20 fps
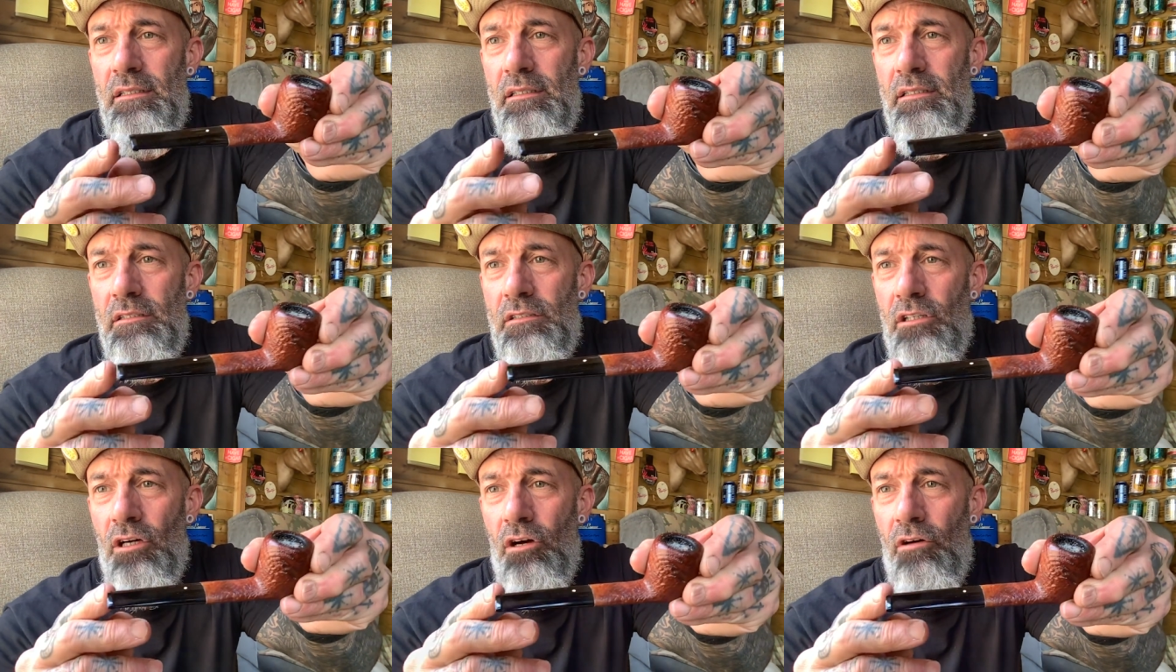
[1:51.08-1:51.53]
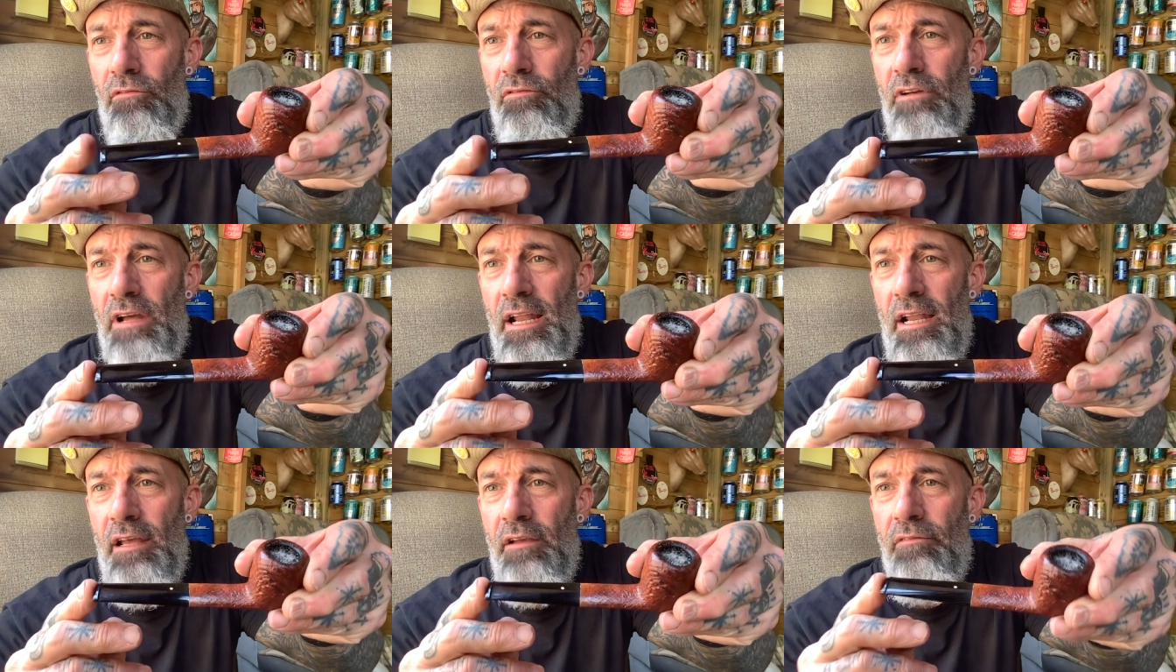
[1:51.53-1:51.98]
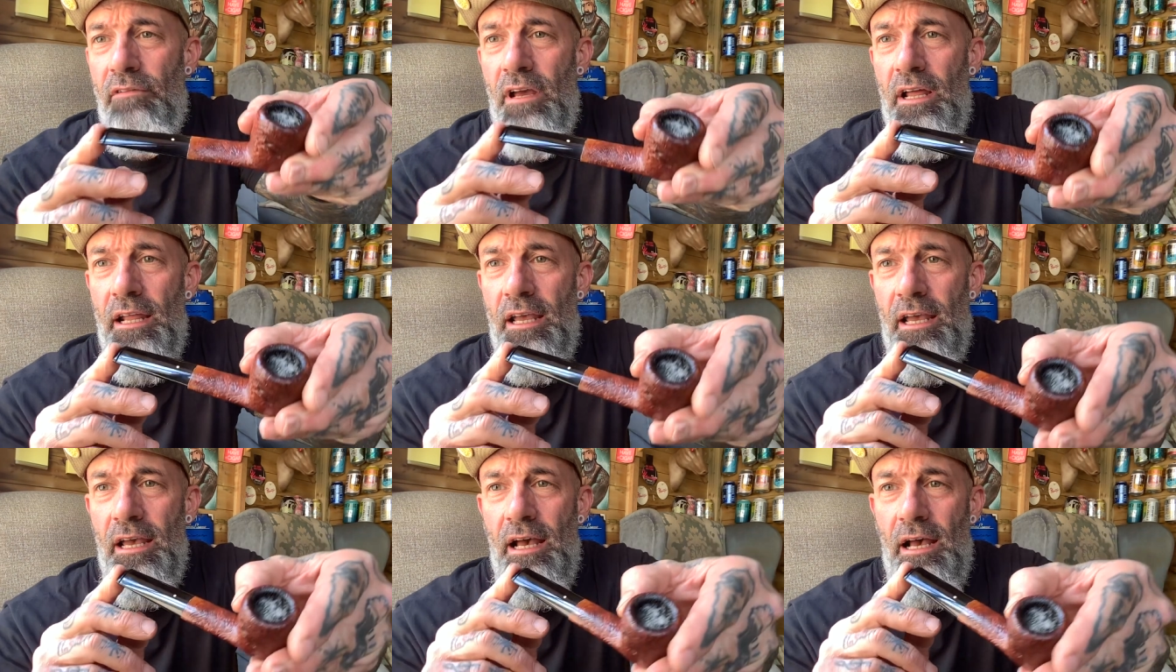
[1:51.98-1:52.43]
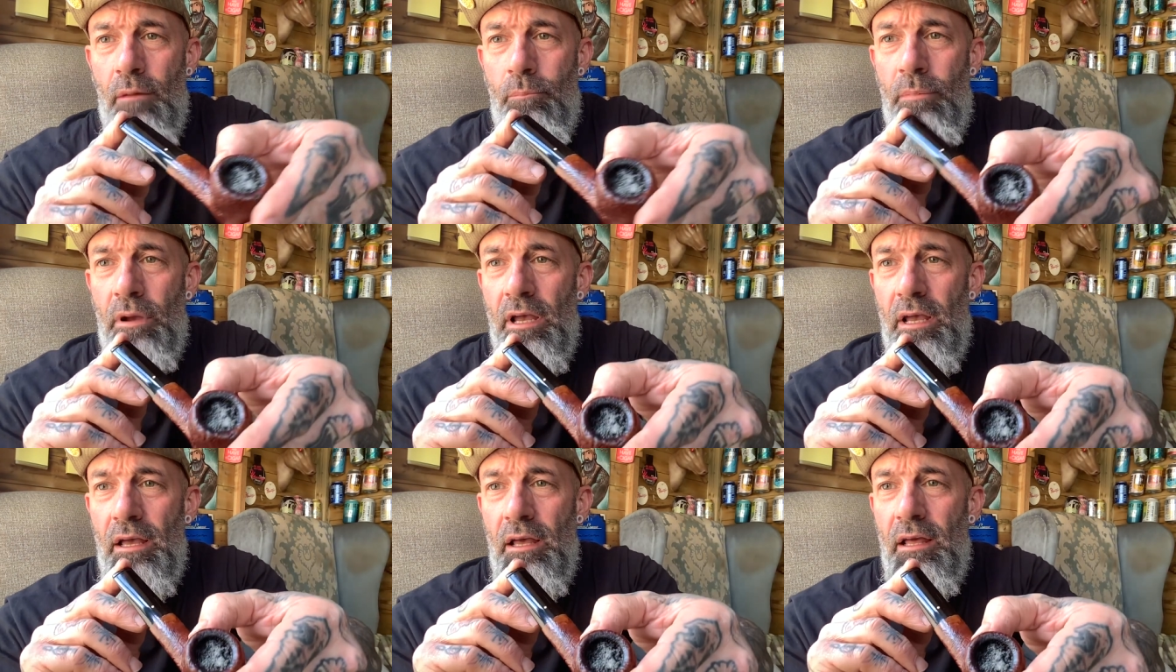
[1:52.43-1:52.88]
So very, very
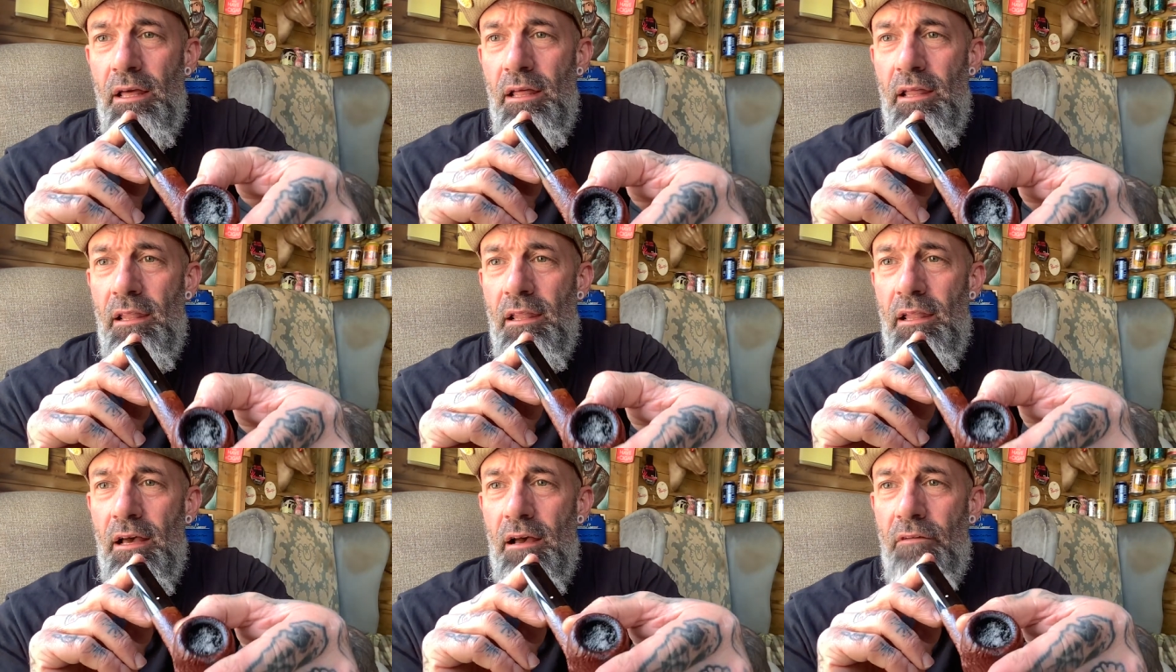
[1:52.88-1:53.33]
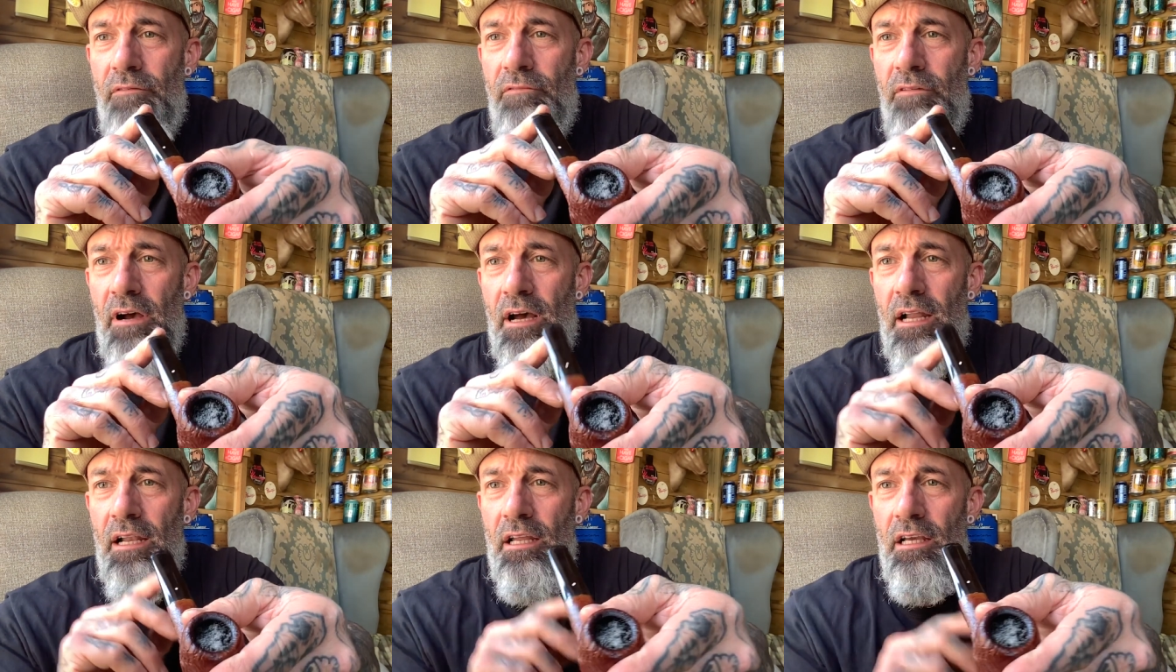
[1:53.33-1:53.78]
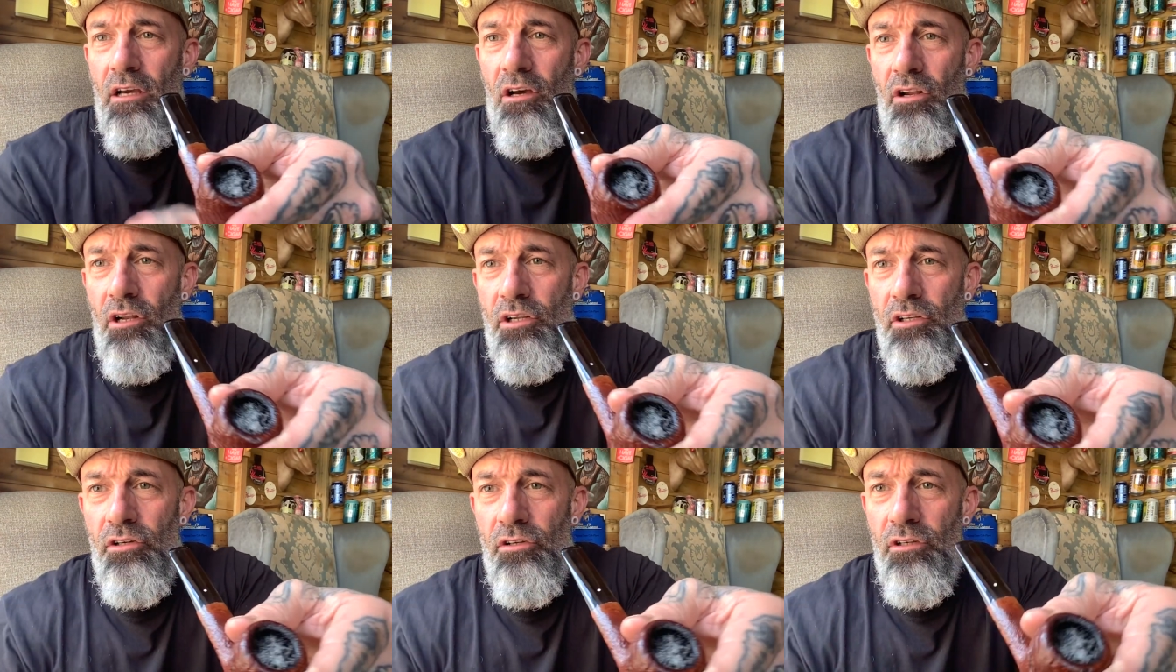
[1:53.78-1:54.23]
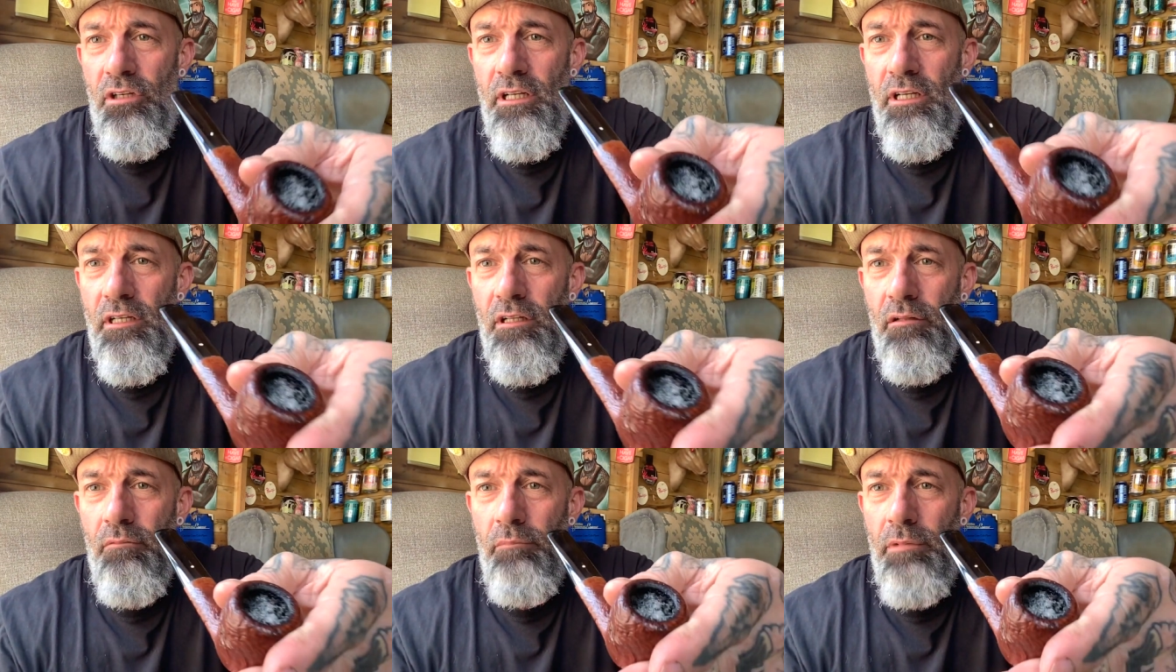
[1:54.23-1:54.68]
happy that I finally got a
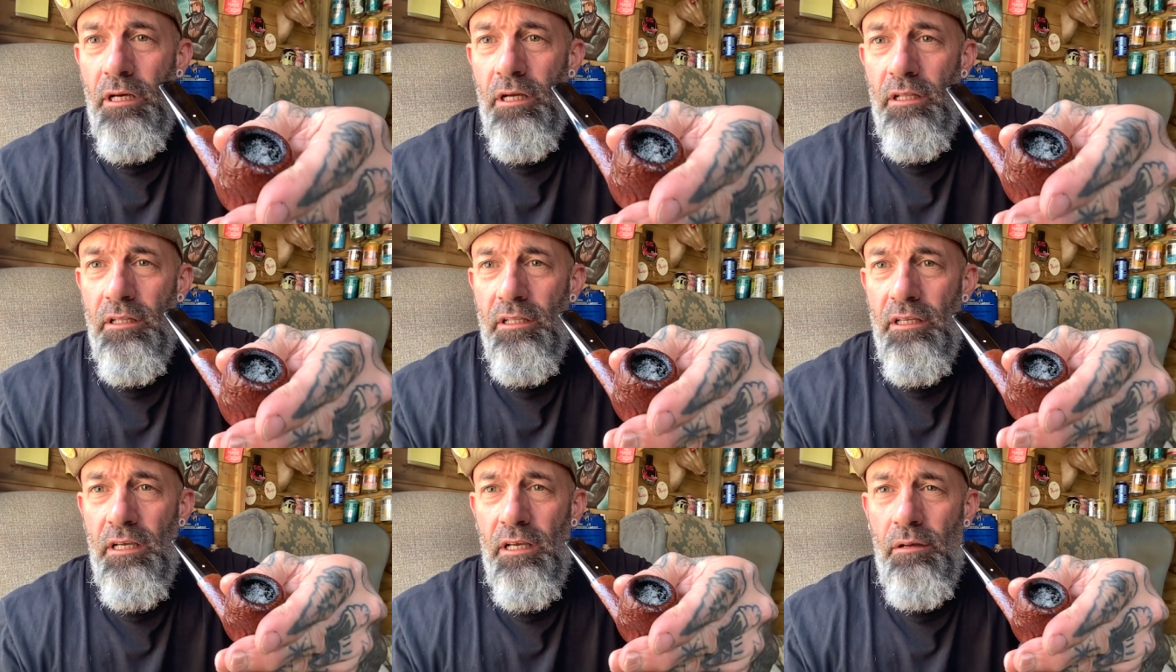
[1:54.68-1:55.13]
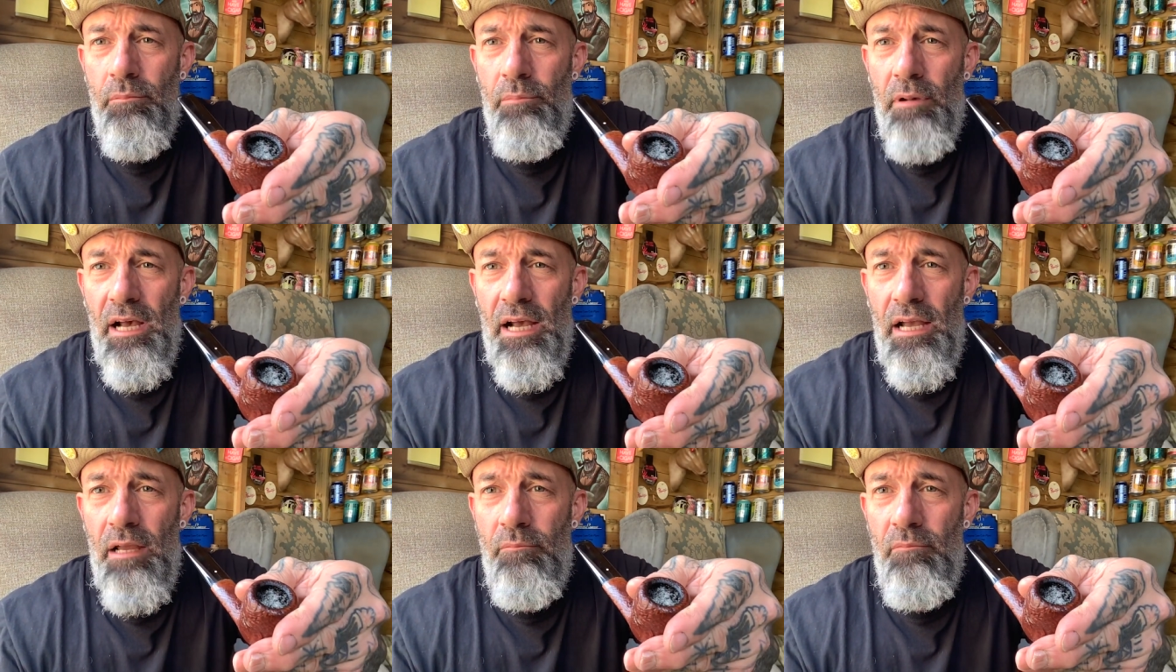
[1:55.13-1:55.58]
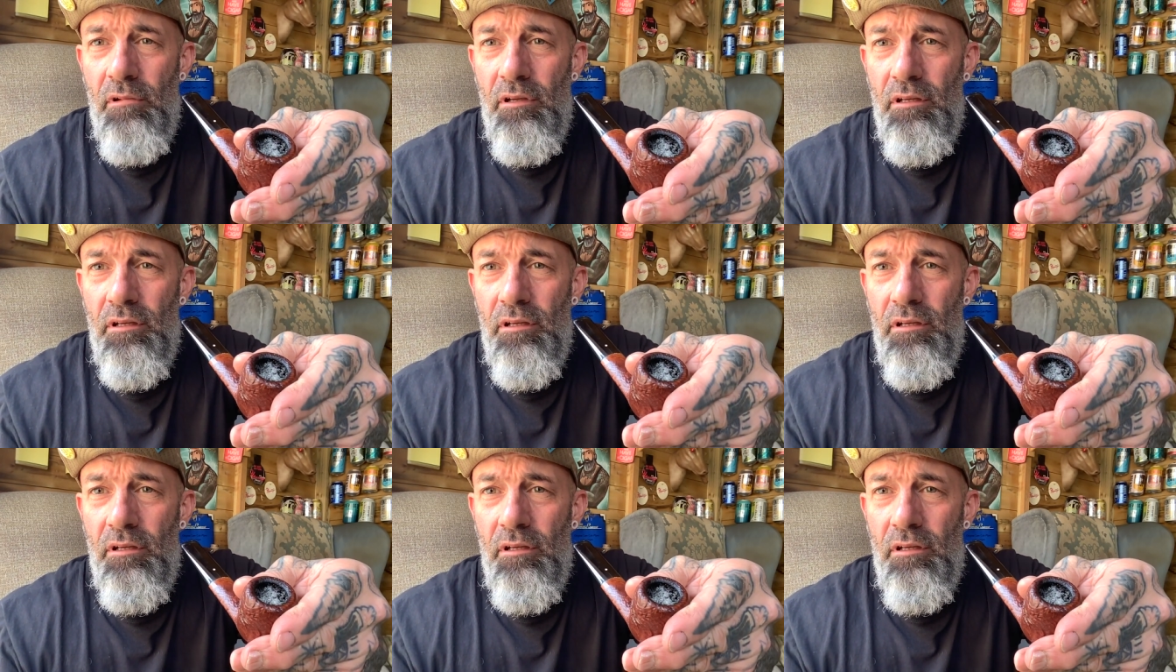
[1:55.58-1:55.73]
Dunhill birth year pipe.